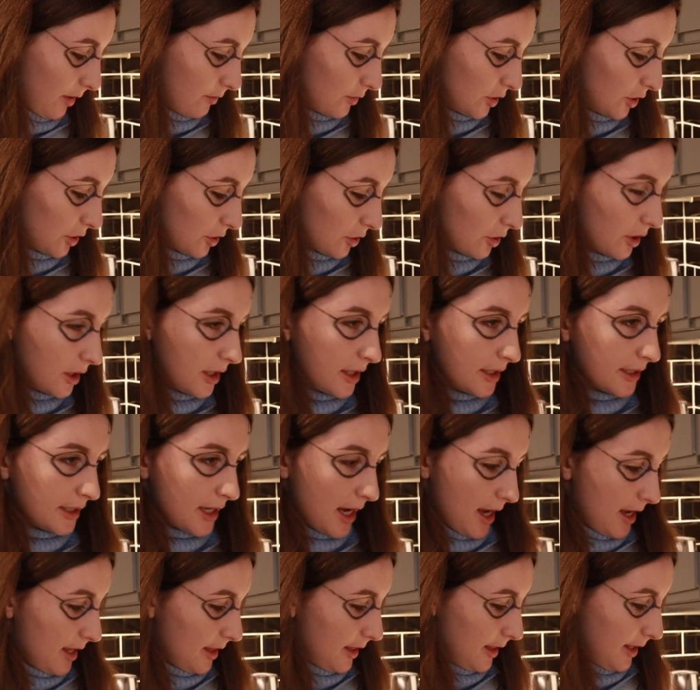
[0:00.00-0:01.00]
I'm just gonna
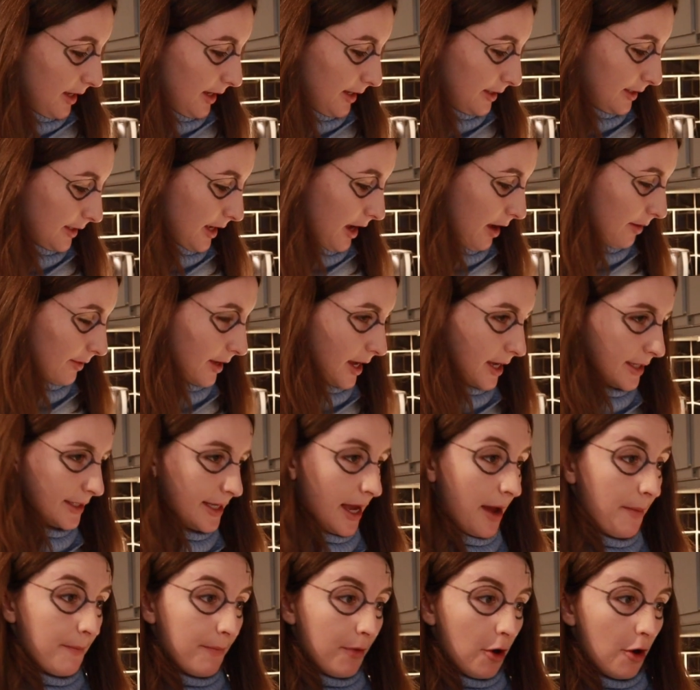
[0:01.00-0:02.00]
take these
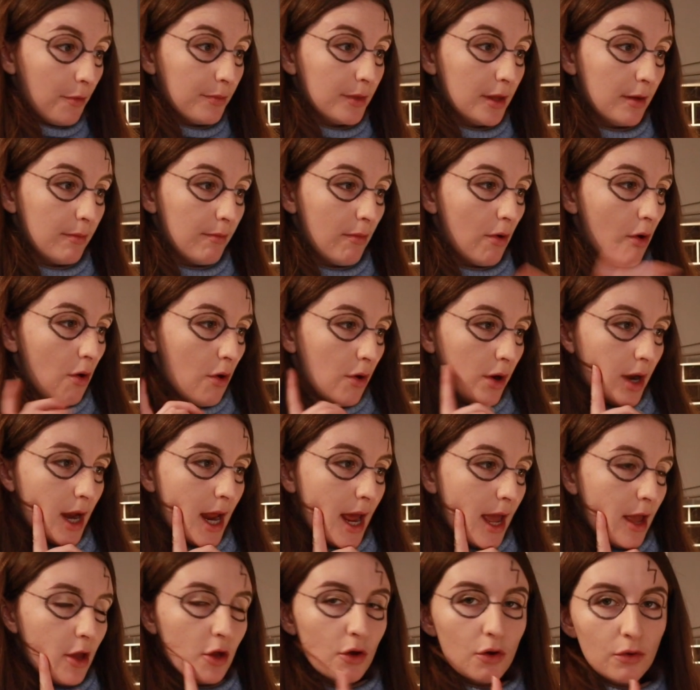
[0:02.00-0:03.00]
cupcakes out and pop them on
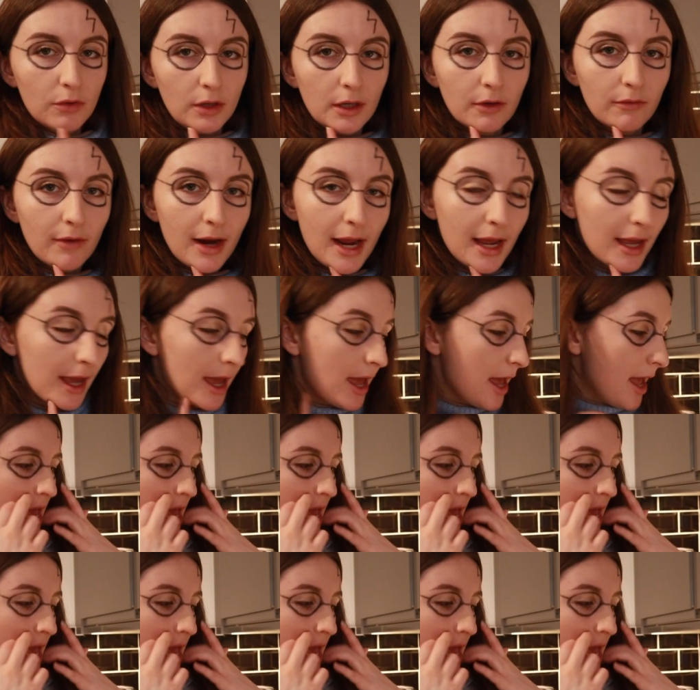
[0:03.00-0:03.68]
a cooling rack.